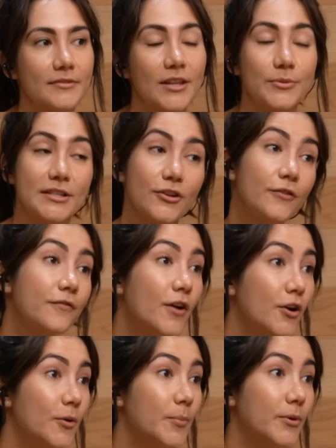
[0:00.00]
There was a little
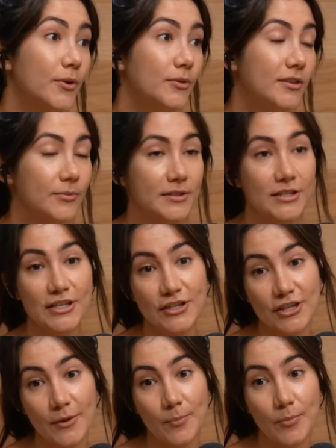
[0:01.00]
photo booth. There was a
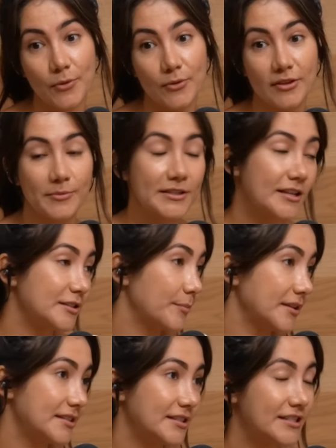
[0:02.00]
DJ booth. There was lots of
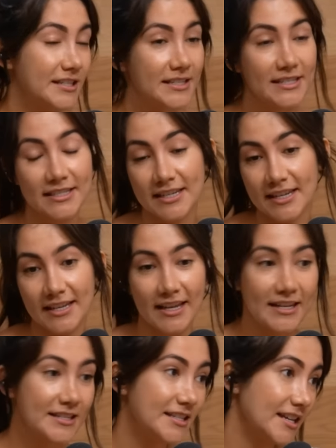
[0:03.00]
places to sit
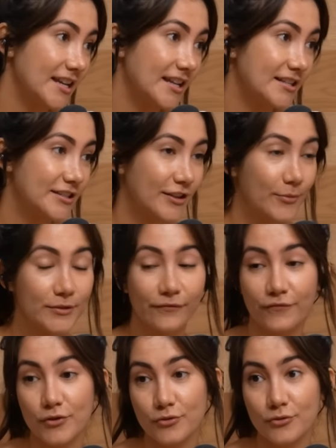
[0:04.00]
and dance. And there was
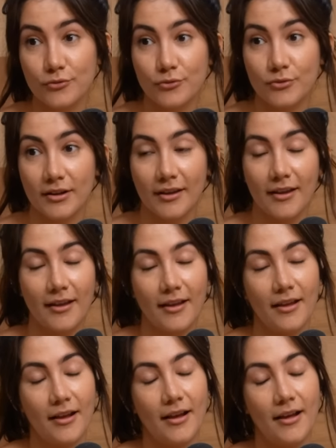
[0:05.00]
food.
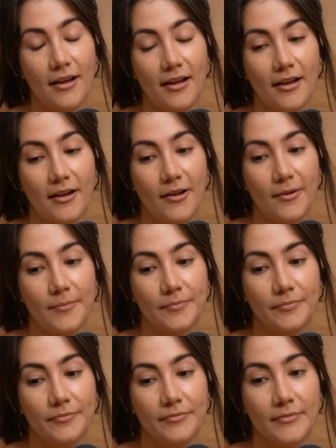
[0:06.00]

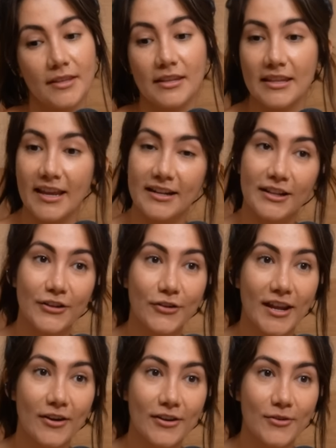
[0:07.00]
And then they had a little
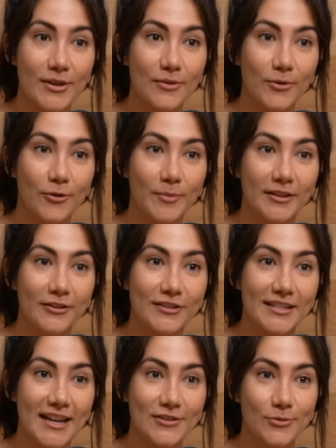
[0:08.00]
karaoke room in their
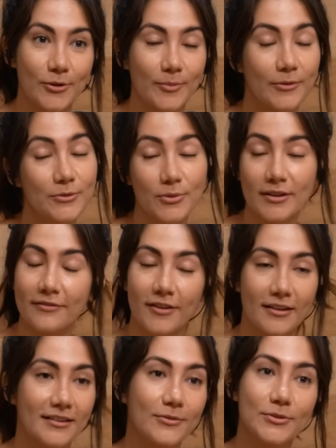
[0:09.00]
stage room. It was really
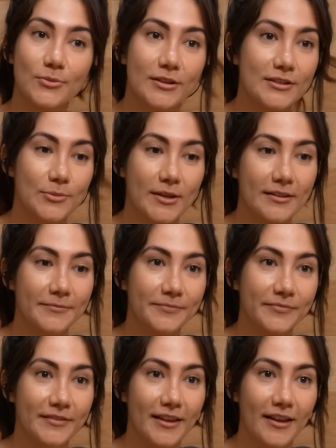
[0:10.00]
fun. It was really sweet.
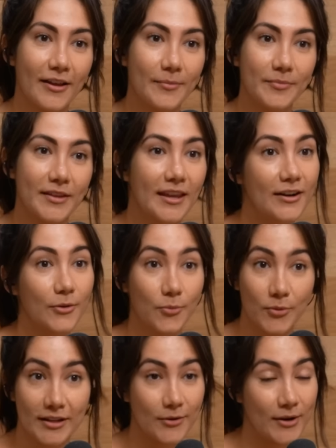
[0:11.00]
He had a
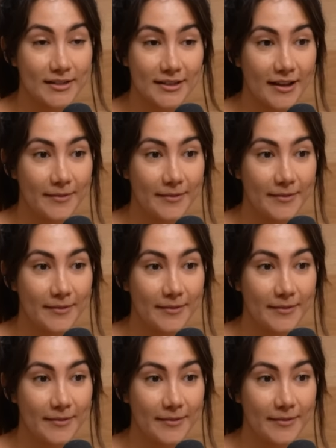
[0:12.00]
really great